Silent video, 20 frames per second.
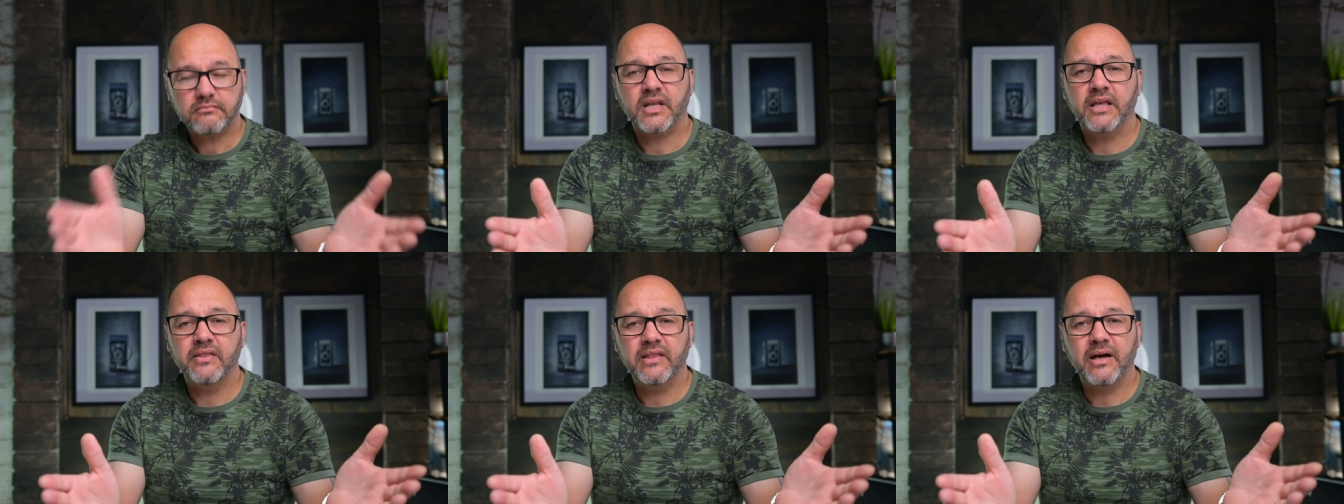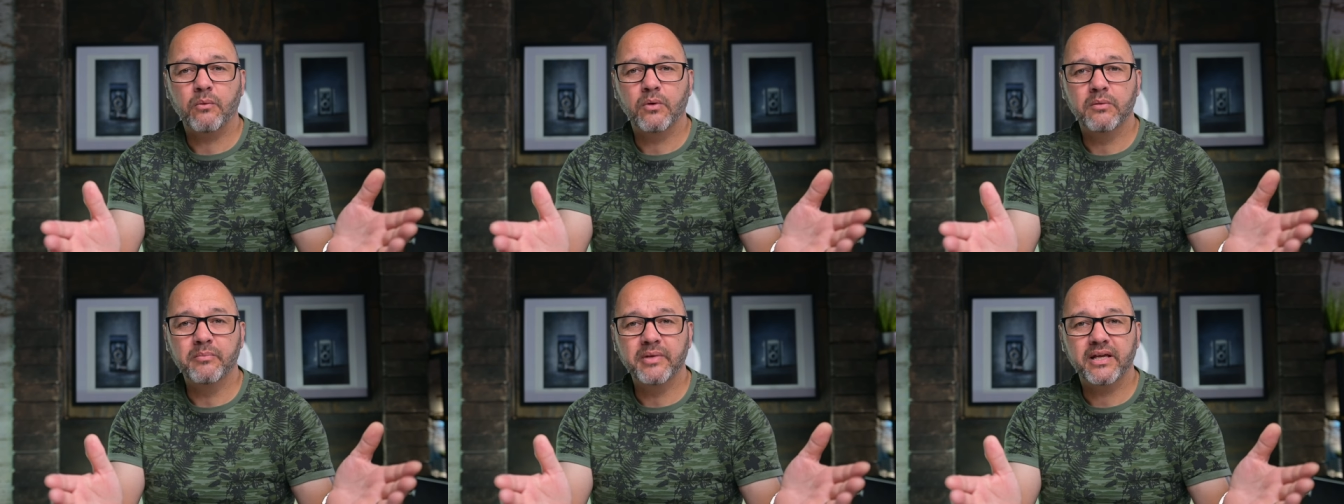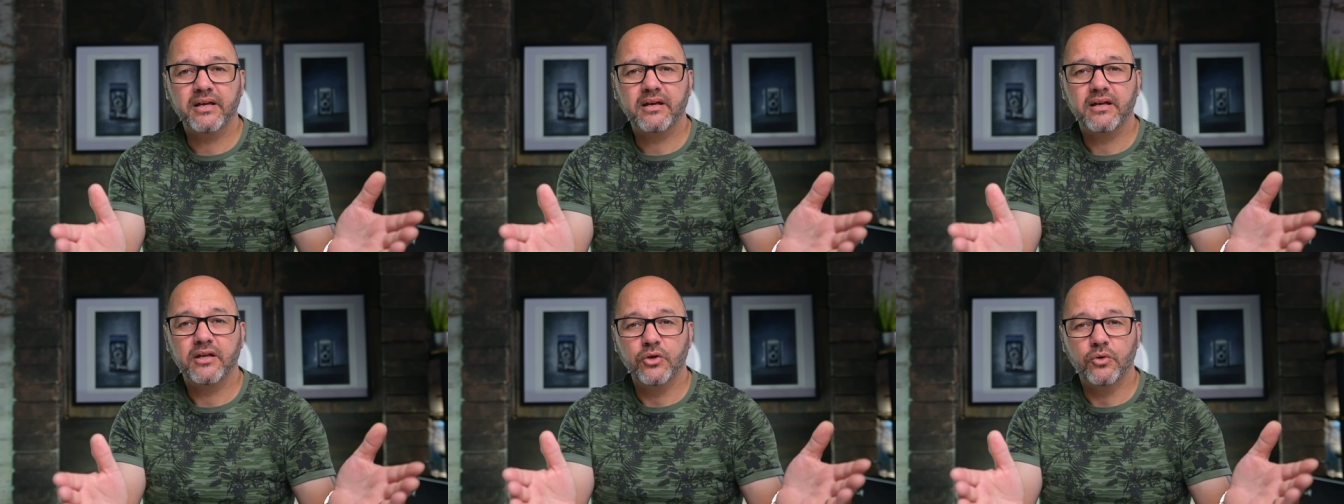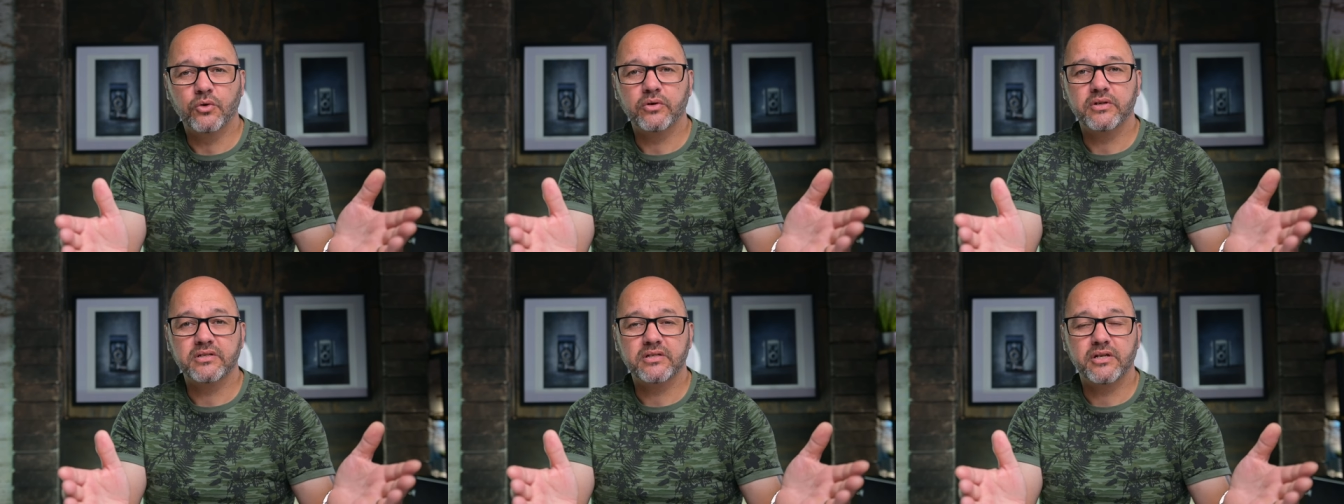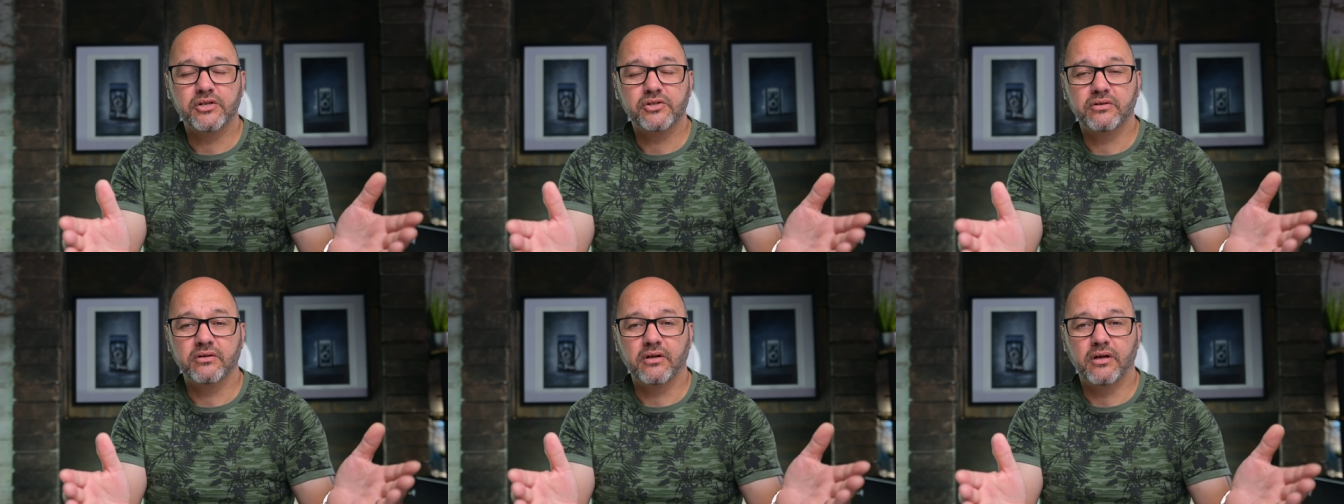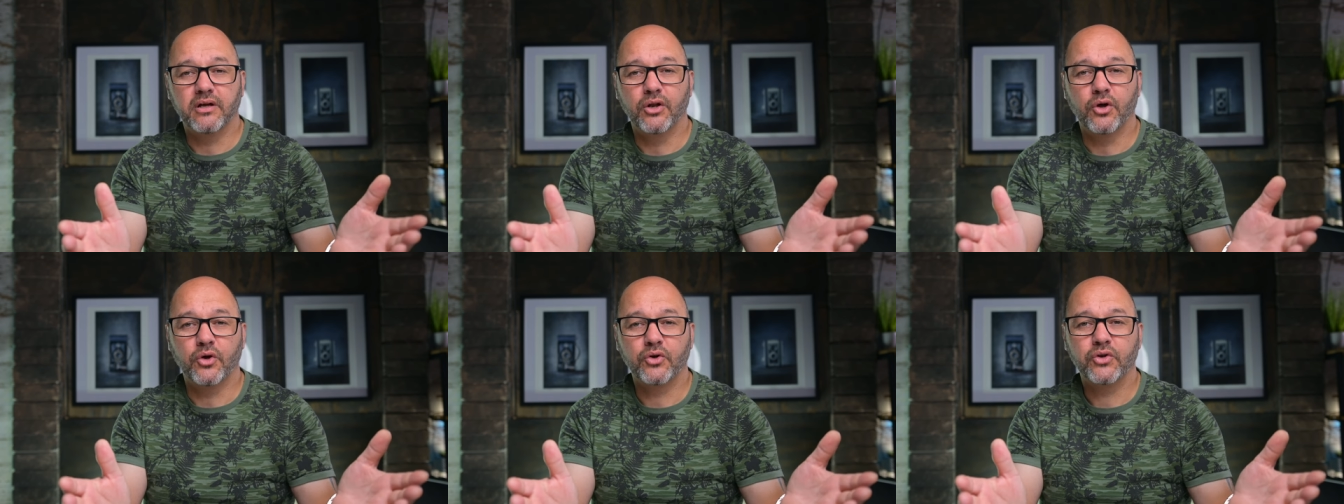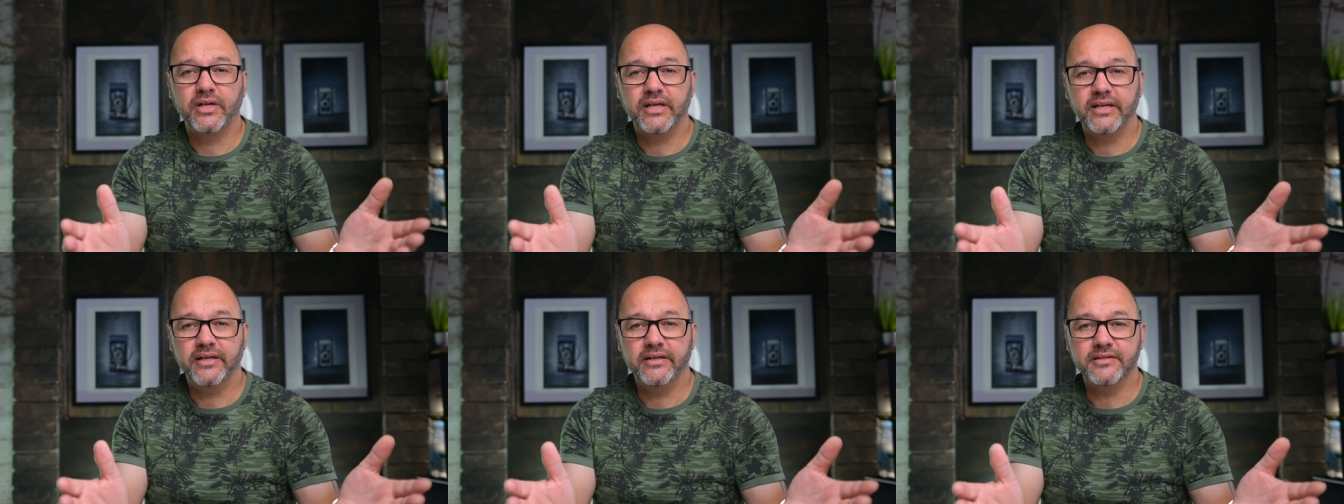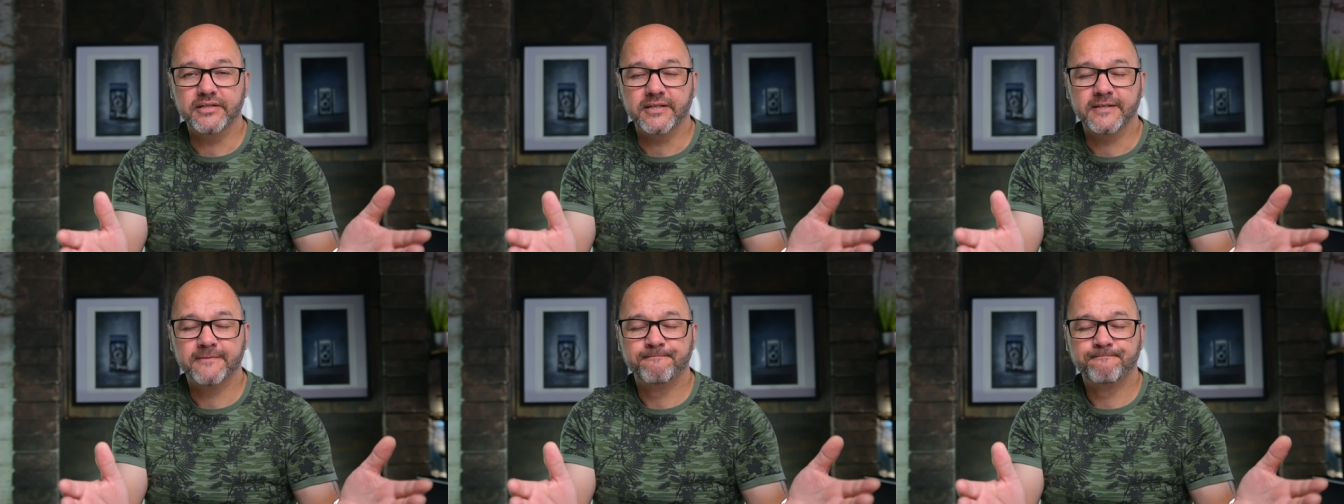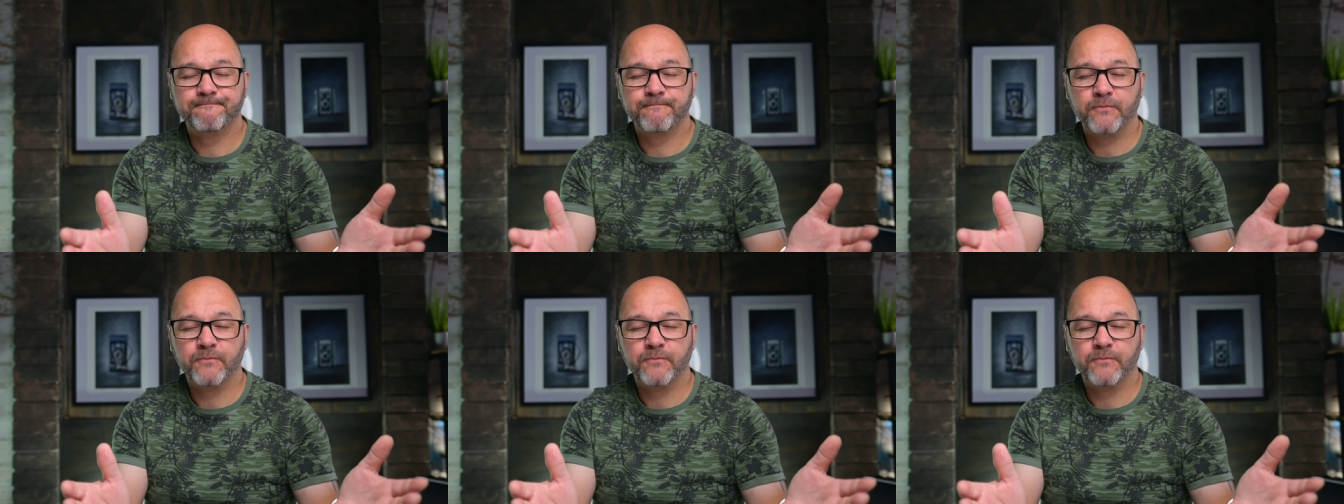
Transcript: And that will make your decision a lot easier.